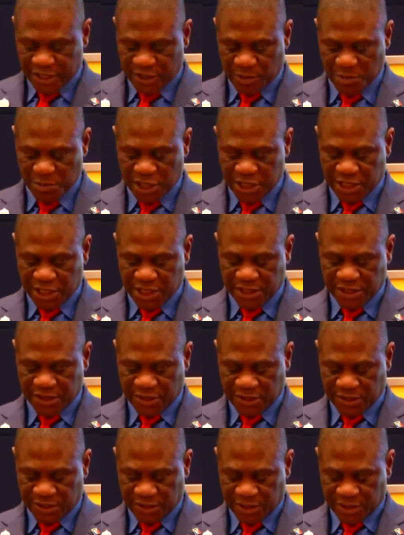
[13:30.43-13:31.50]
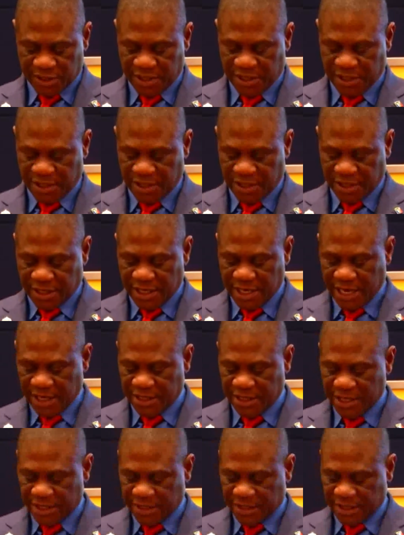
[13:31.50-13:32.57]
meetings
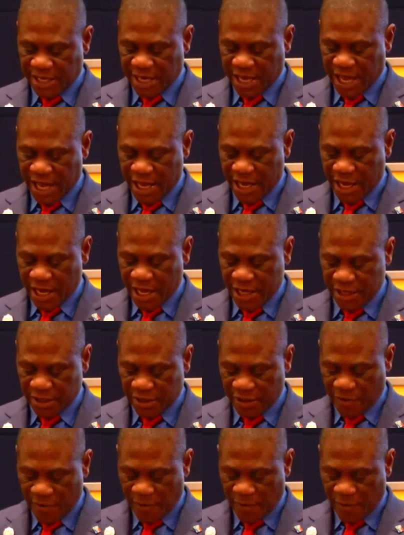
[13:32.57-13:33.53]
that the CIIE